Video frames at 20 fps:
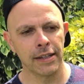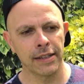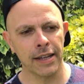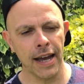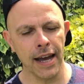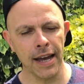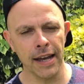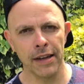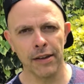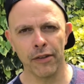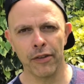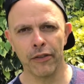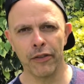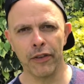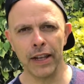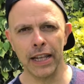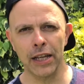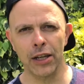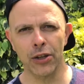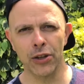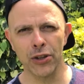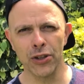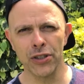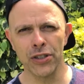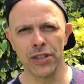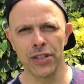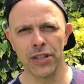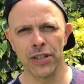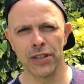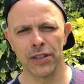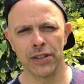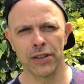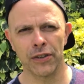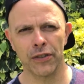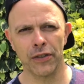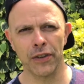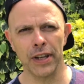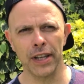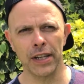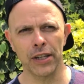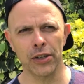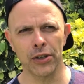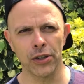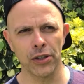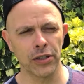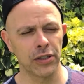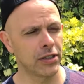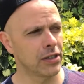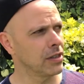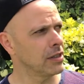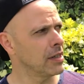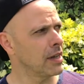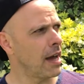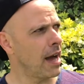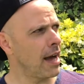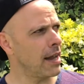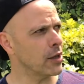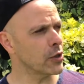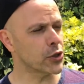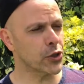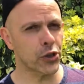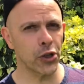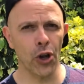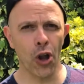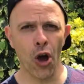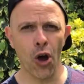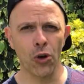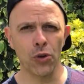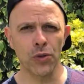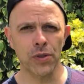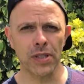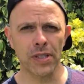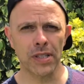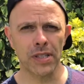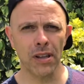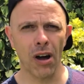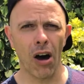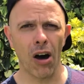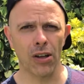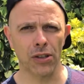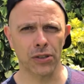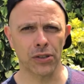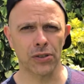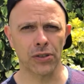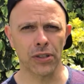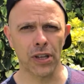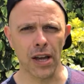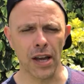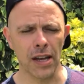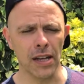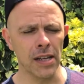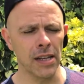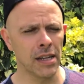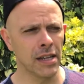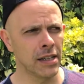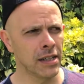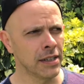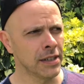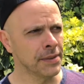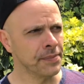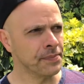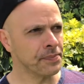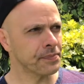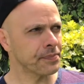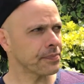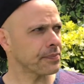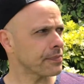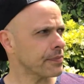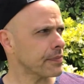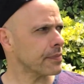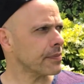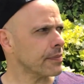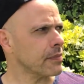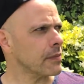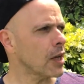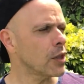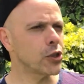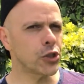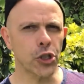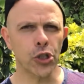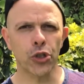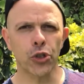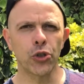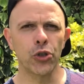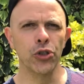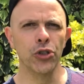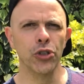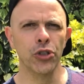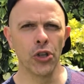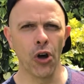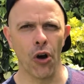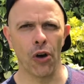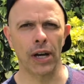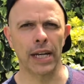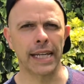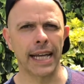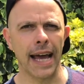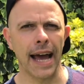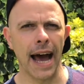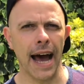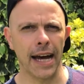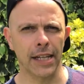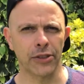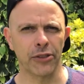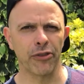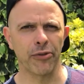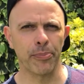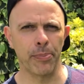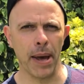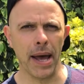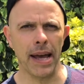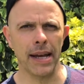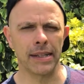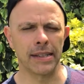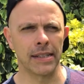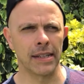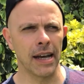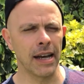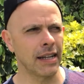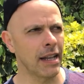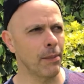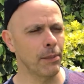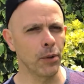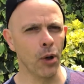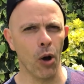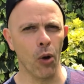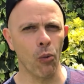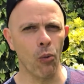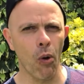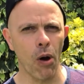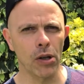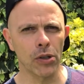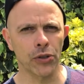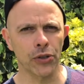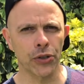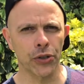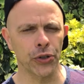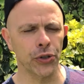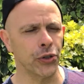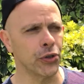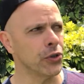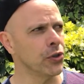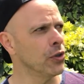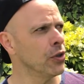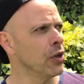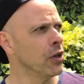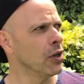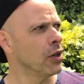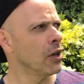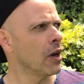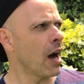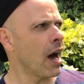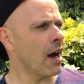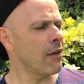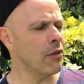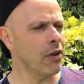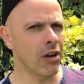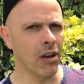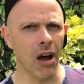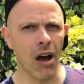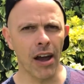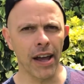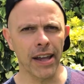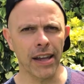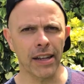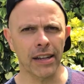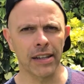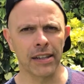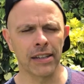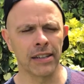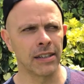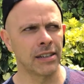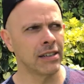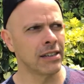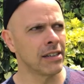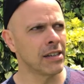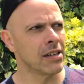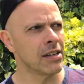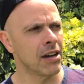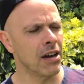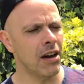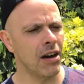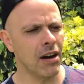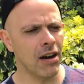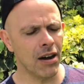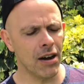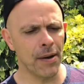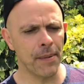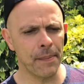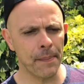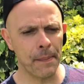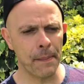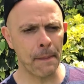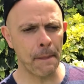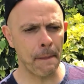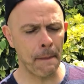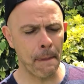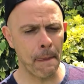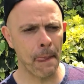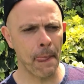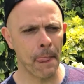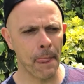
Yeah, feeling good, feeling good. Had a slow start today. I just could not get out of bed and I'm not one to have a lie-in. Um,